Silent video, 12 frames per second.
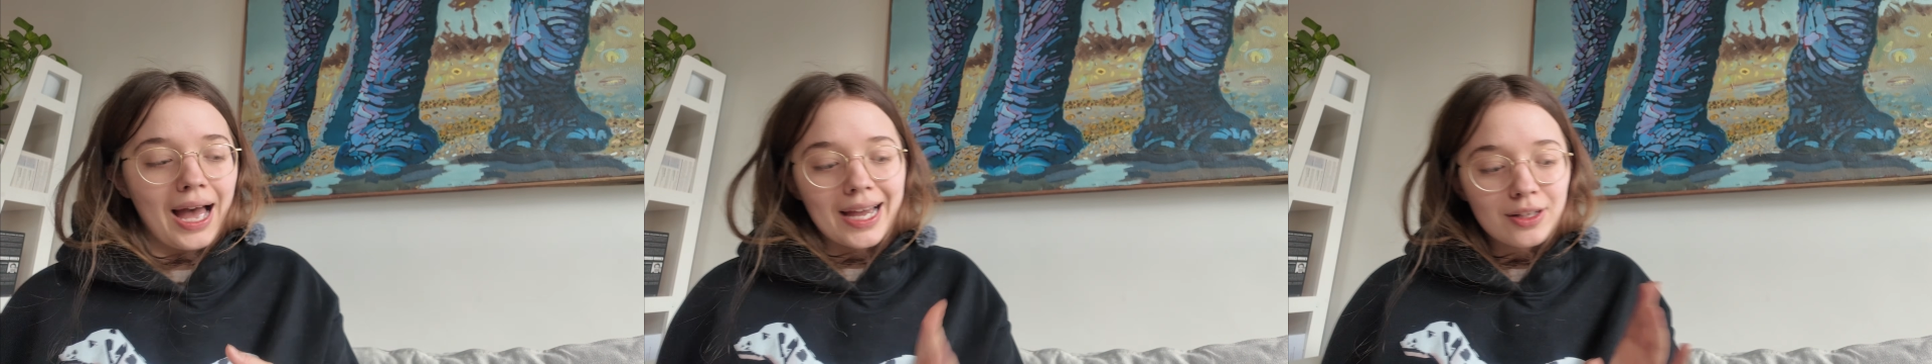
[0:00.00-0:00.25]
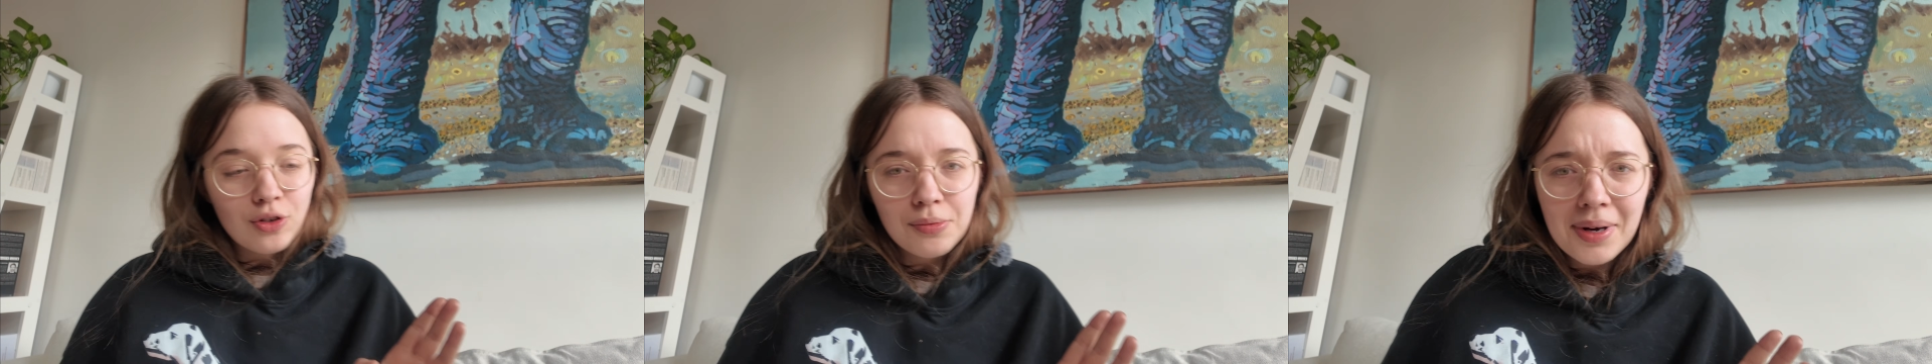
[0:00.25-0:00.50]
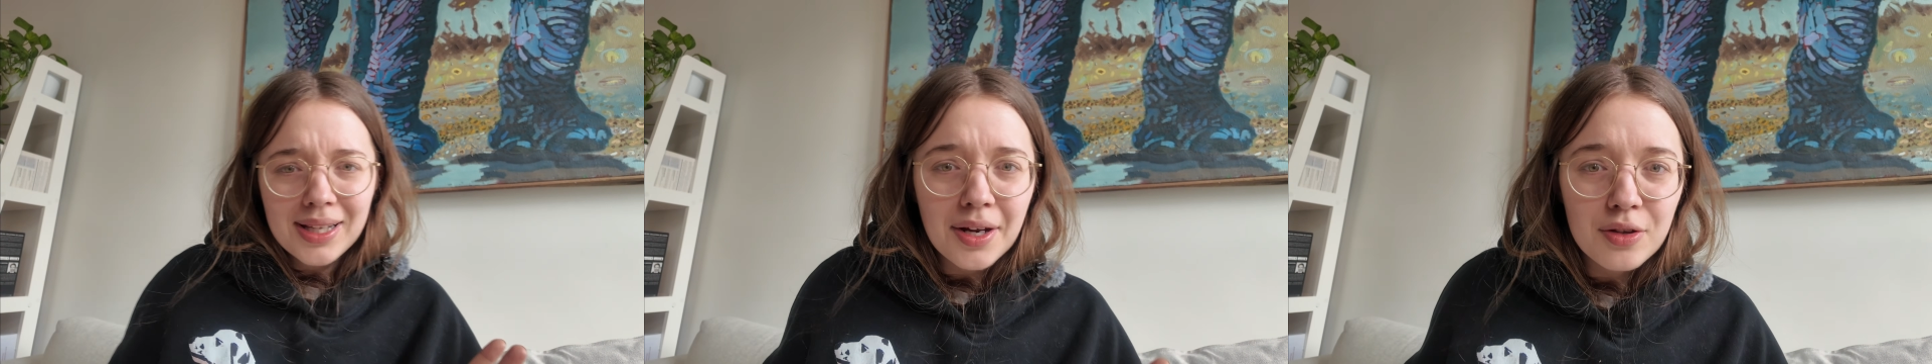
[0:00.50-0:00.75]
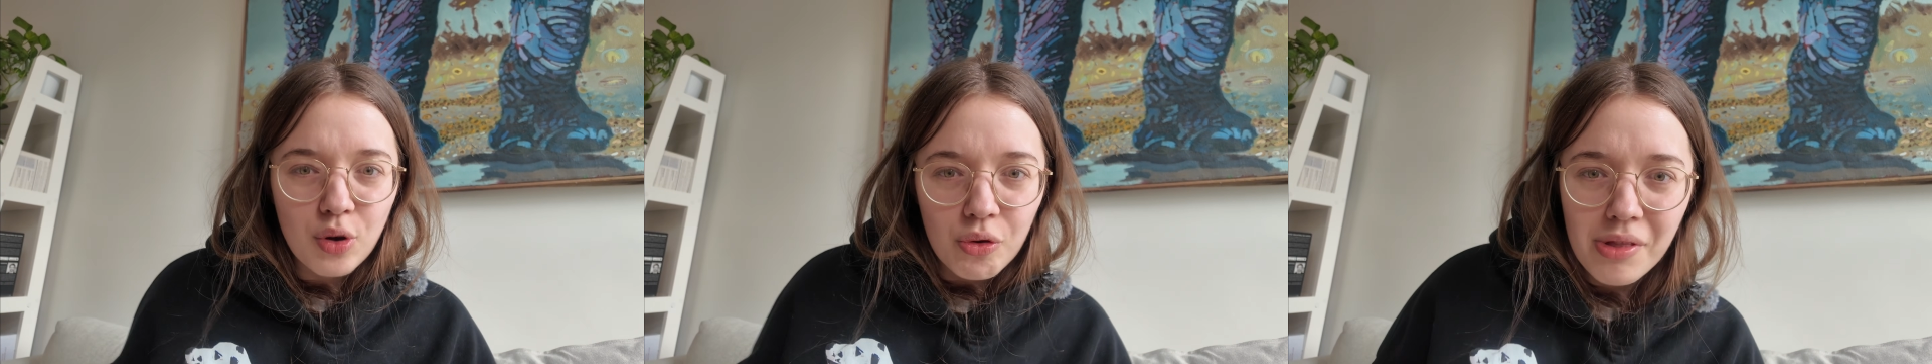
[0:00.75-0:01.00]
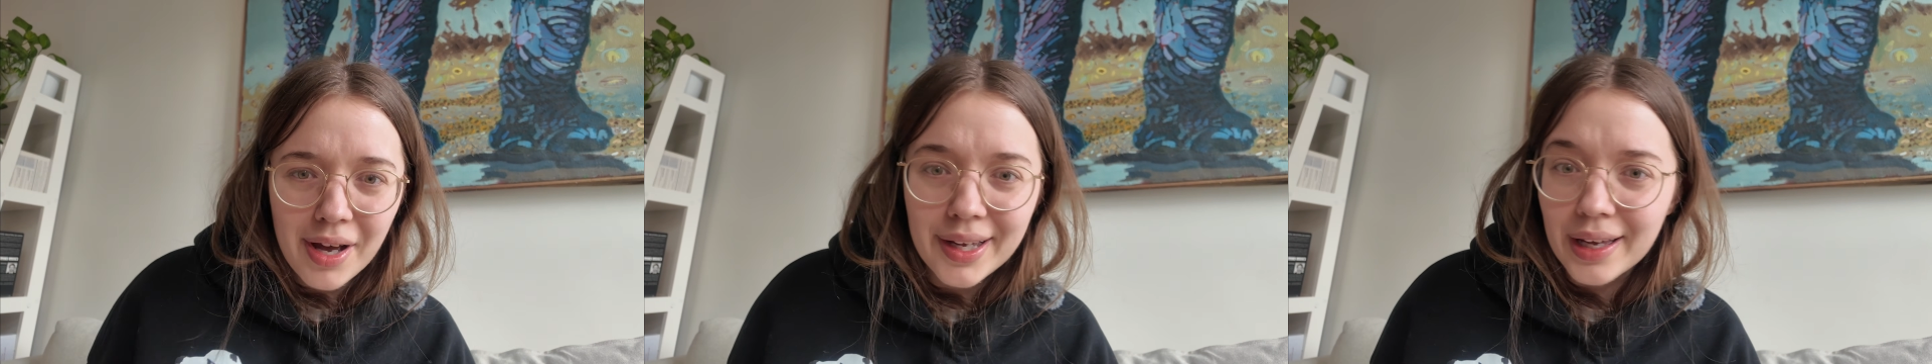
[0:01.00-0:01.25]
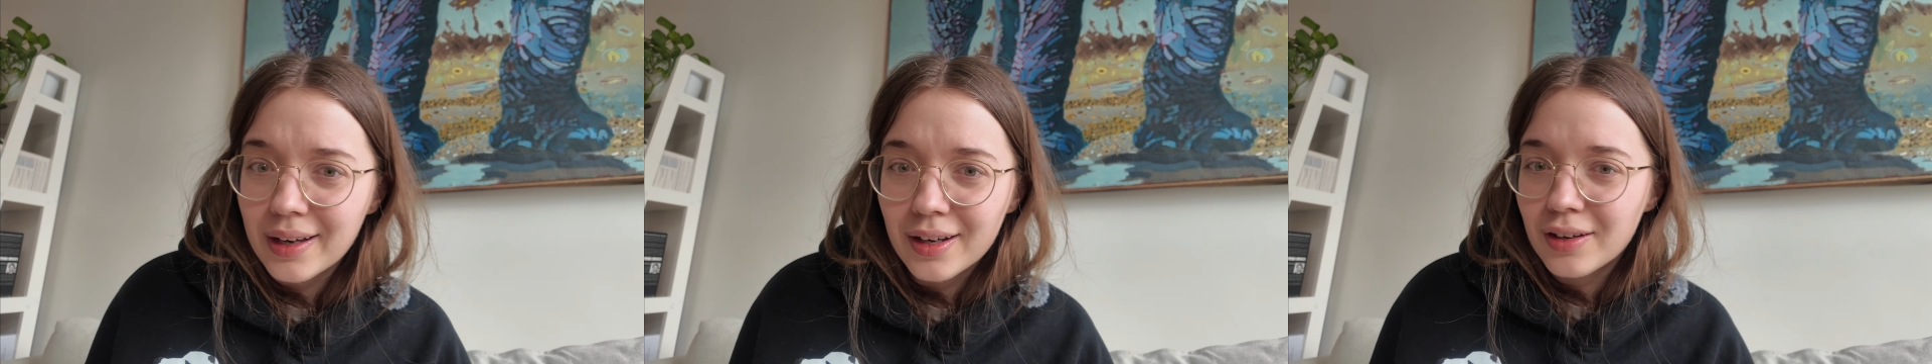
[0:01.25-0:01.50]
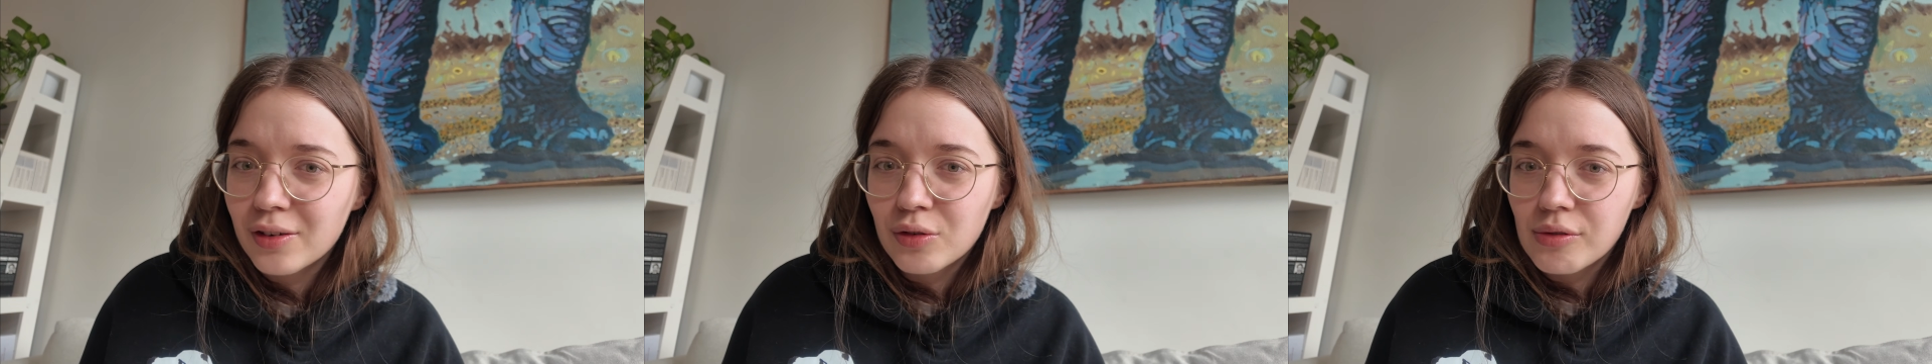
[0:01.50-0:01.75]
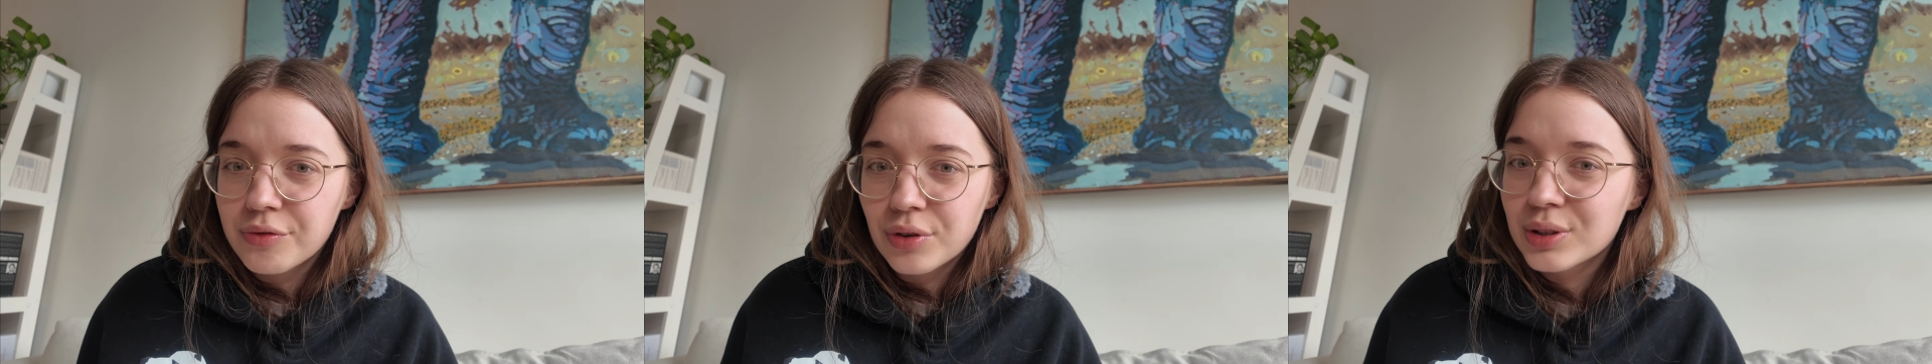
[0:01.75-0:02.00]
I normally don't like
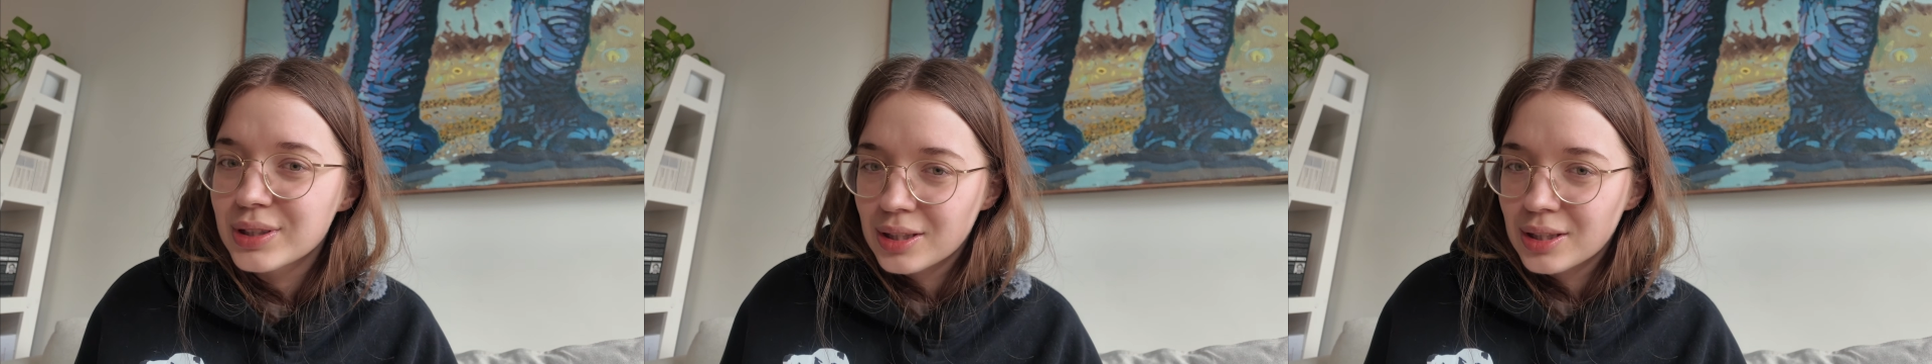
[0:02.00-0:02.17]
go for